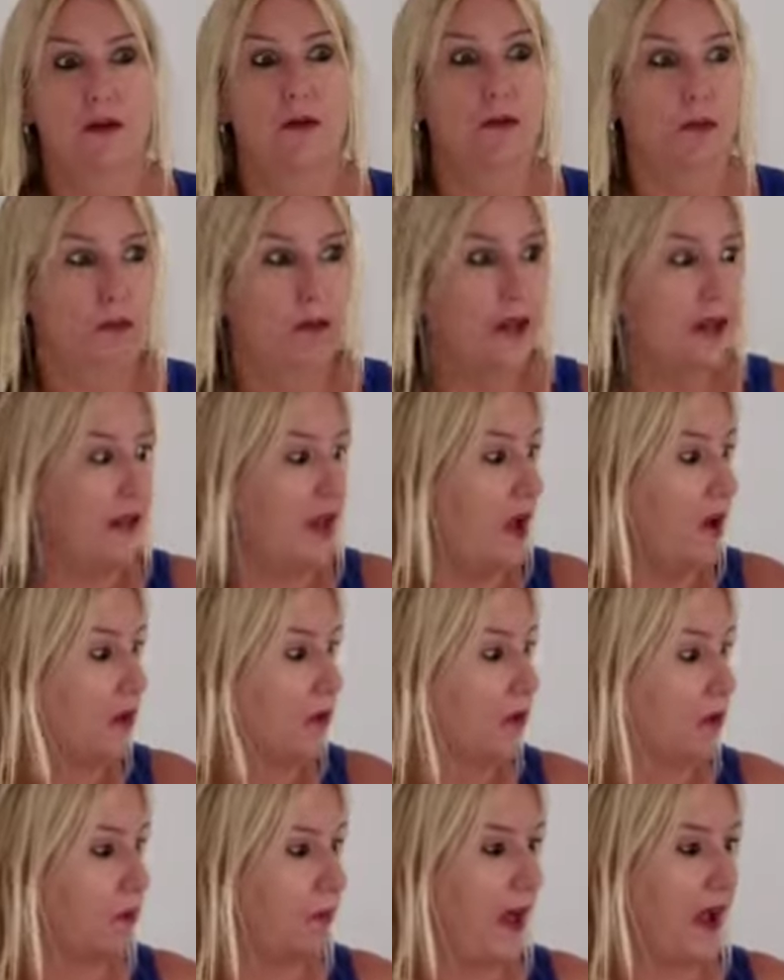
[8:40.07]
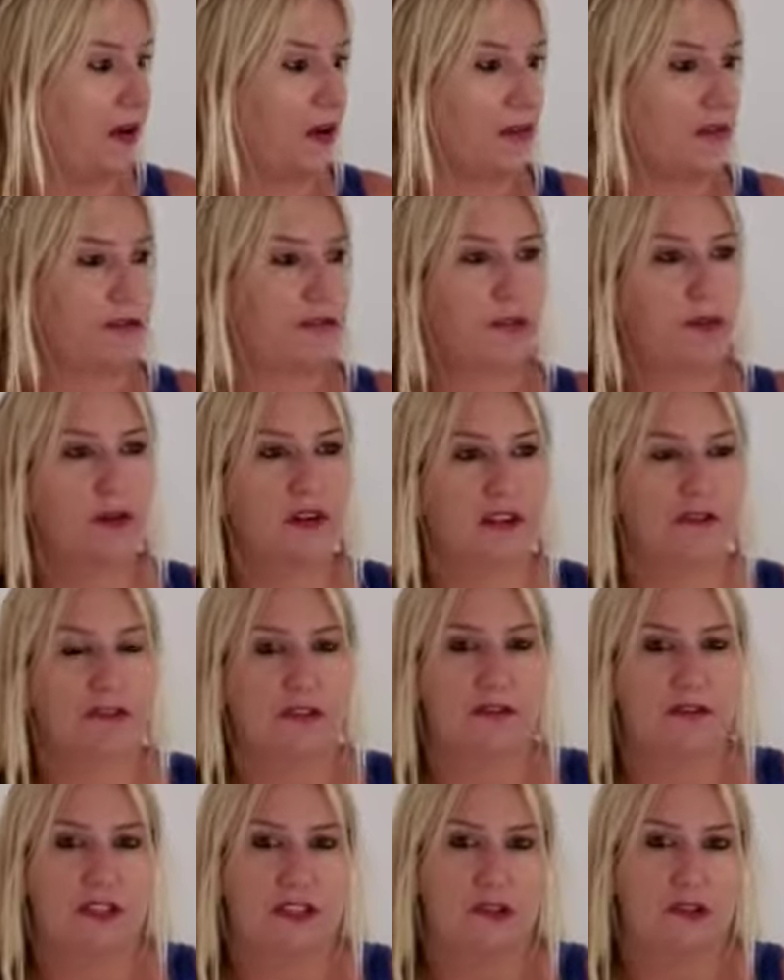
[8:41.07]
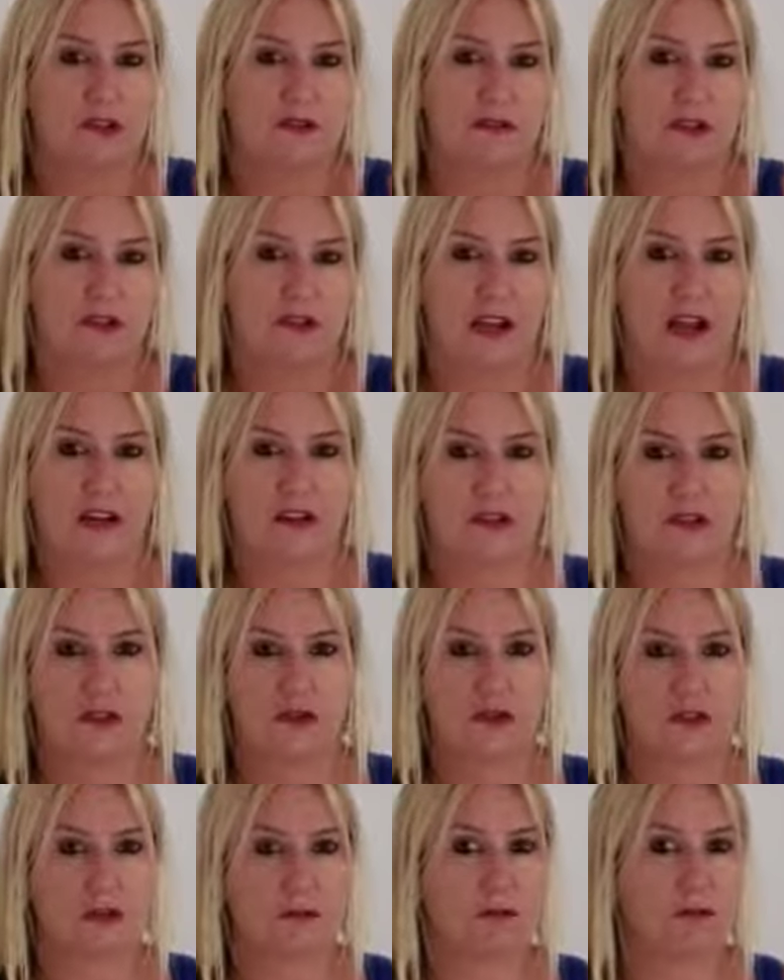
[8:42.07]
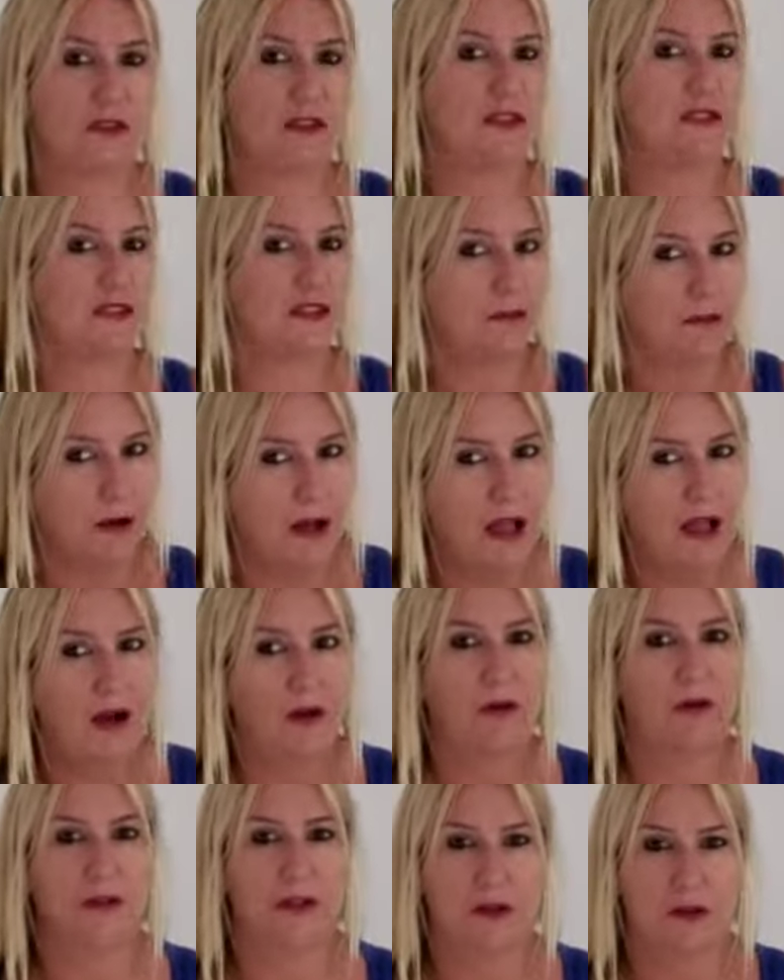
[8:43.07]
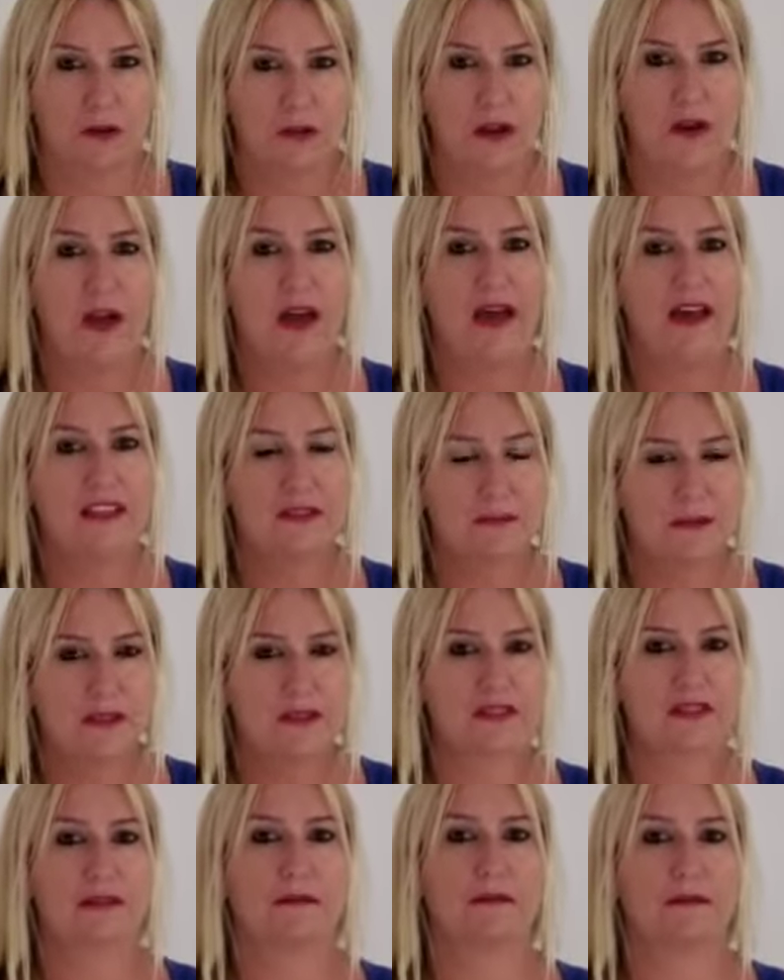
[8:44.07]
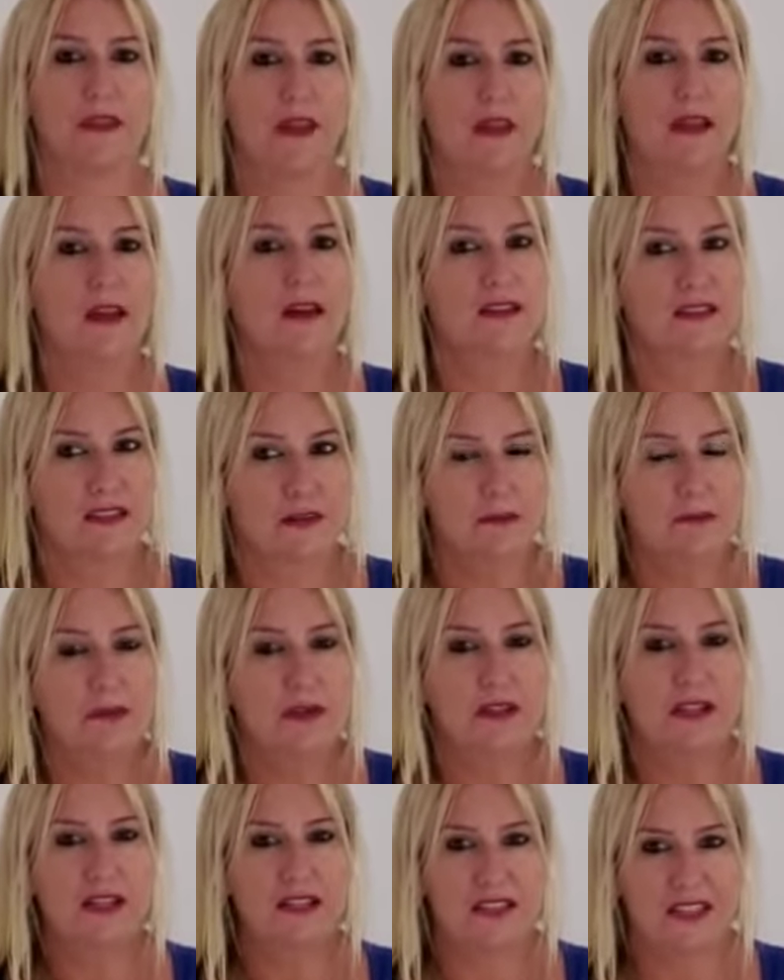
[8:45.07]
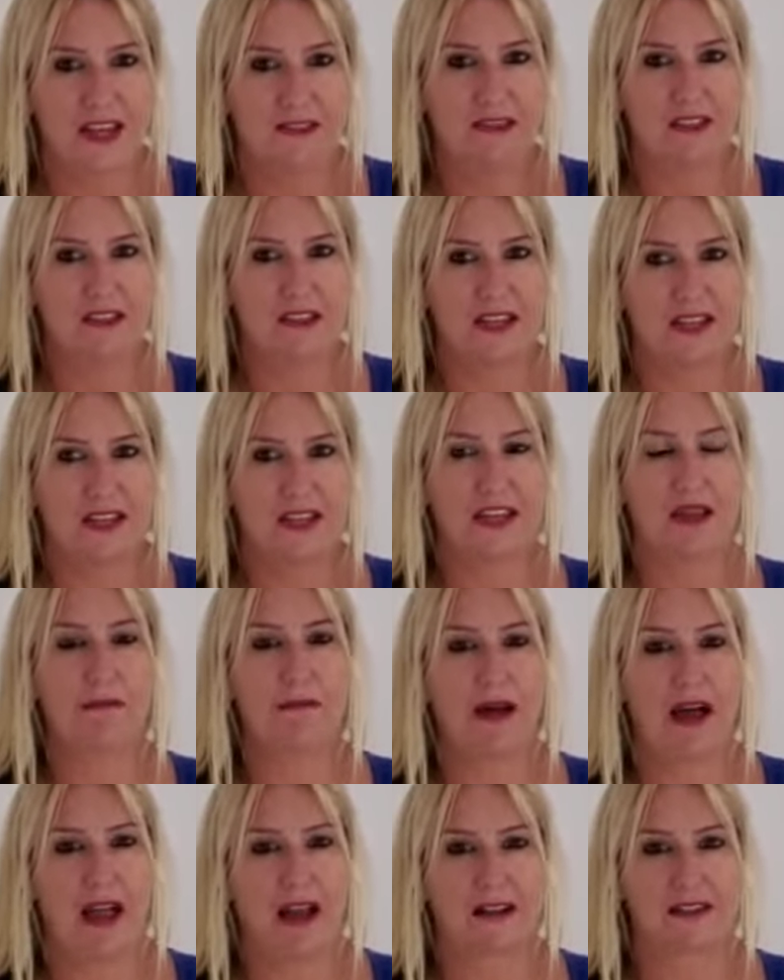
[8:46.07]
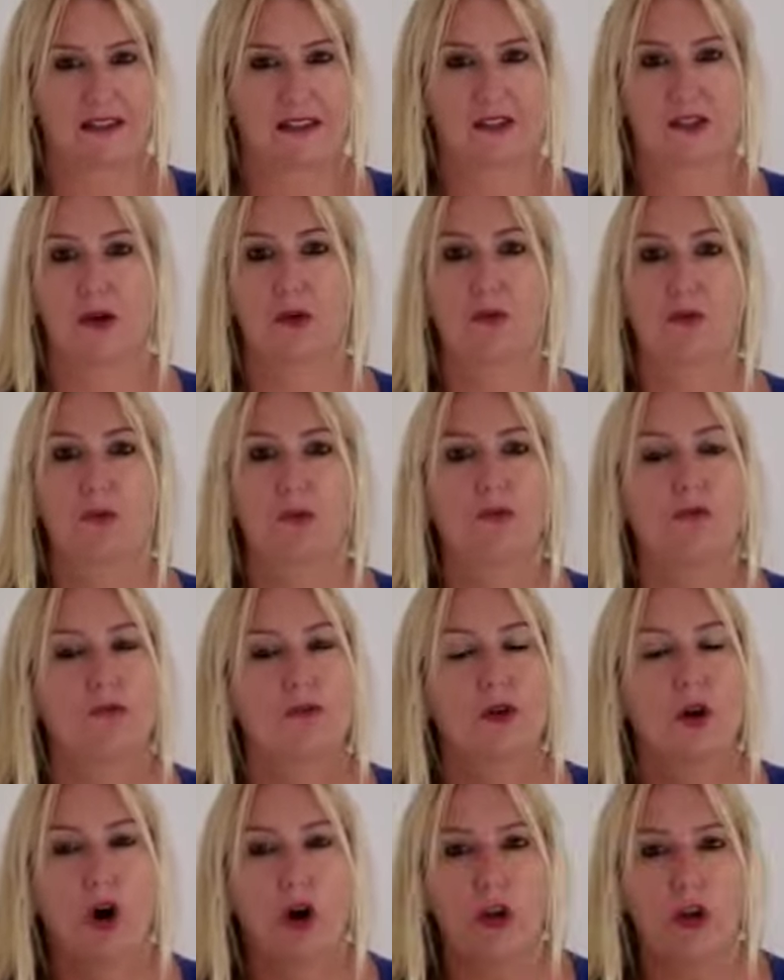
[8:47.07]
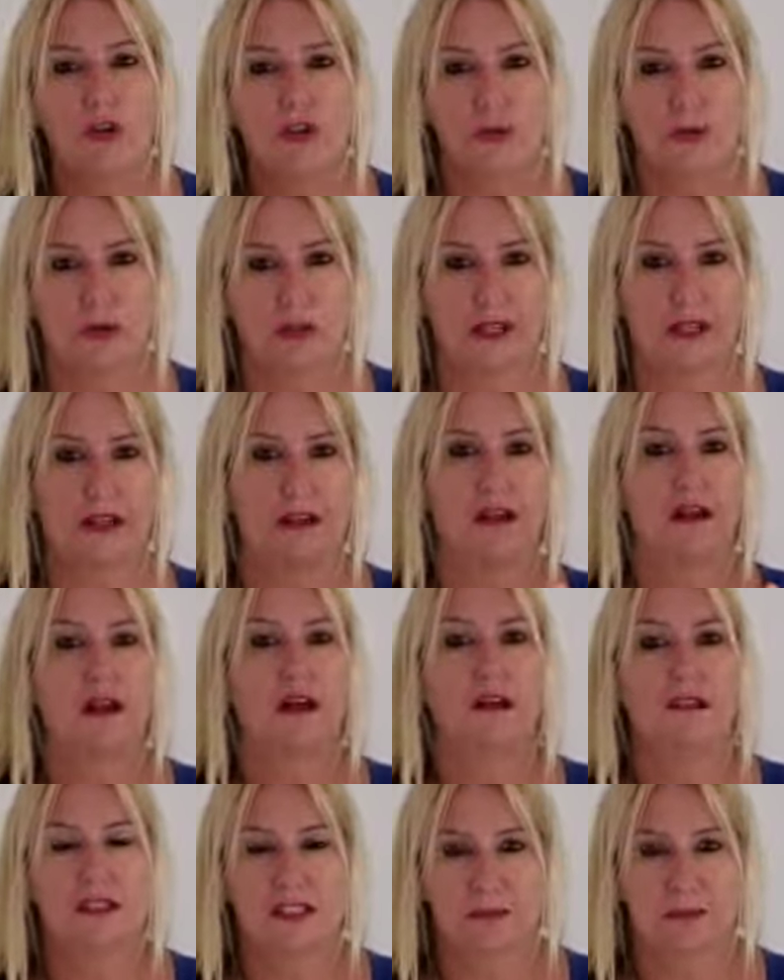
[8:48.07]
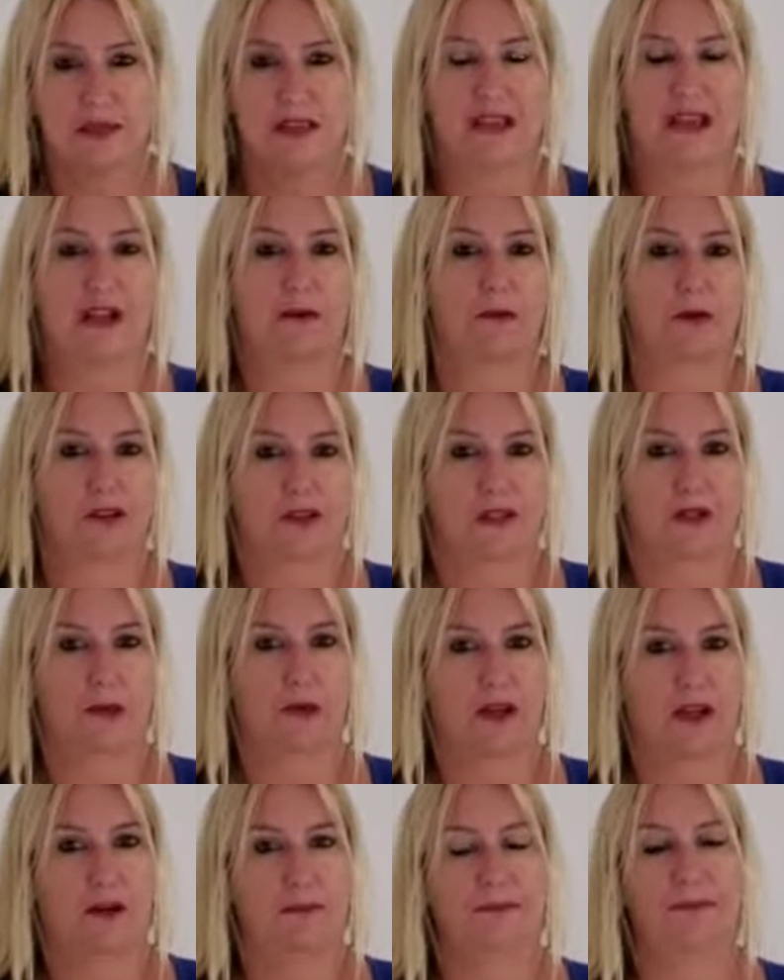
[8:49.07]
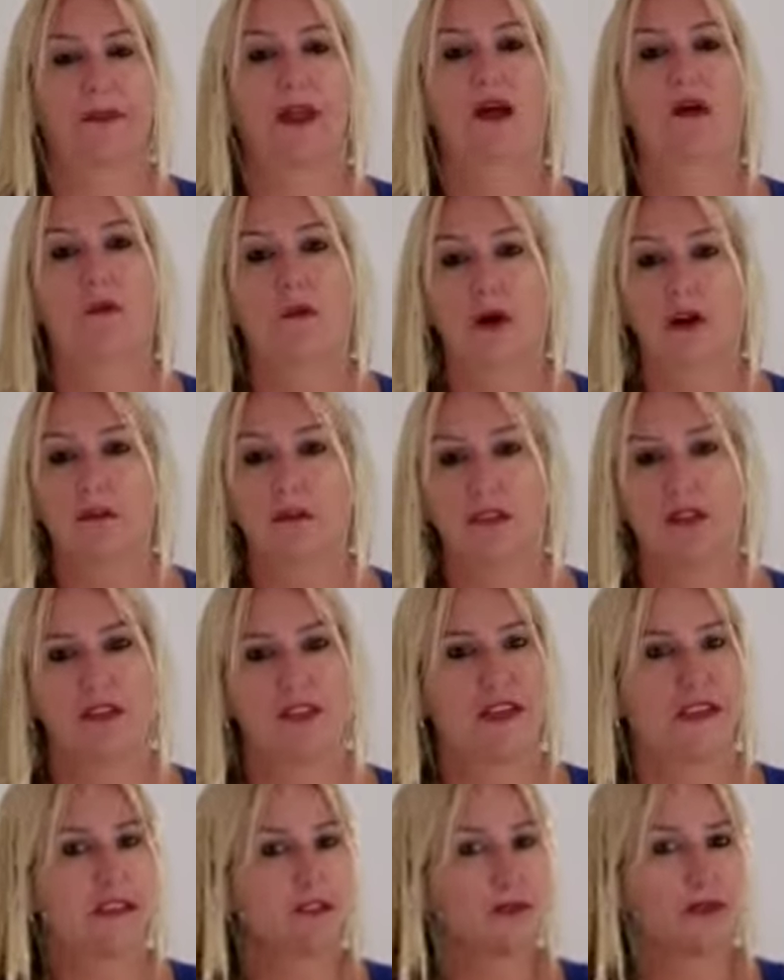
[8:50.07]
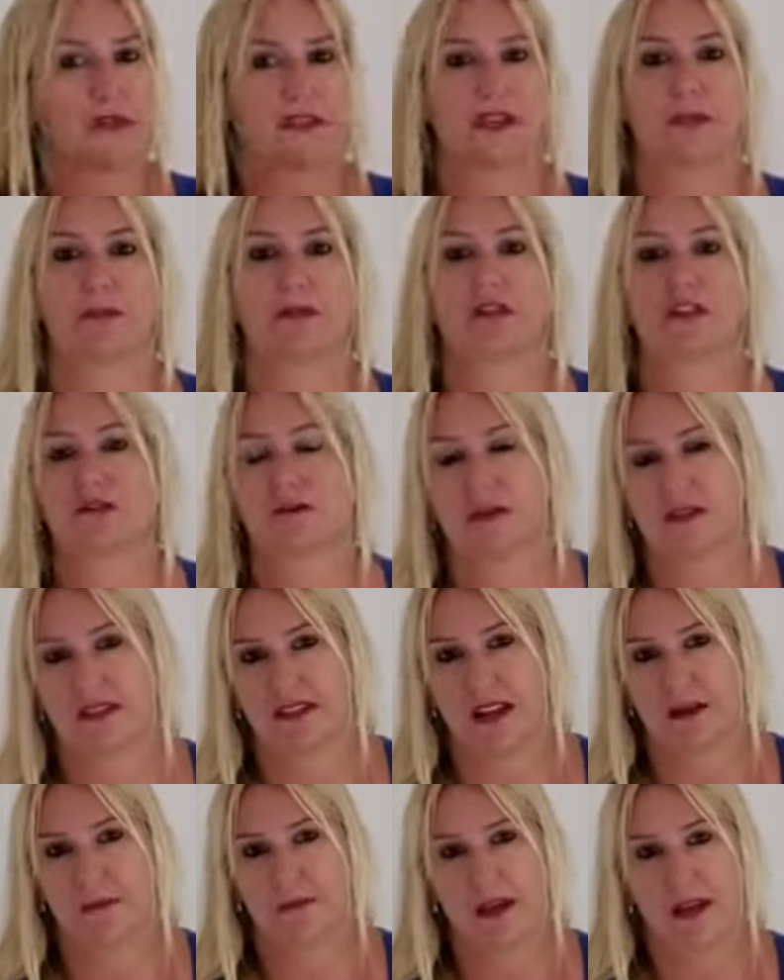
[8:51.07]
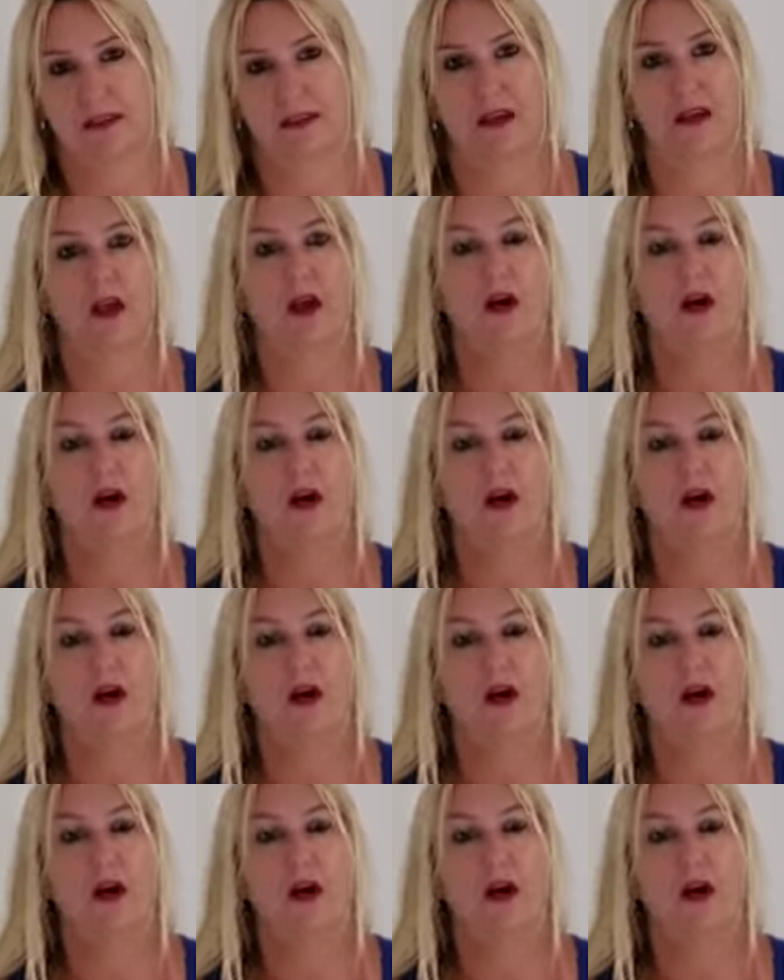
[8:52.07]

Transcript: We now look back on 40, 50 years of international tourism, and we see, wow, there has been some pretty devastating impacts. So culturally speaking, what's going on? One of the things, for example, is resentment.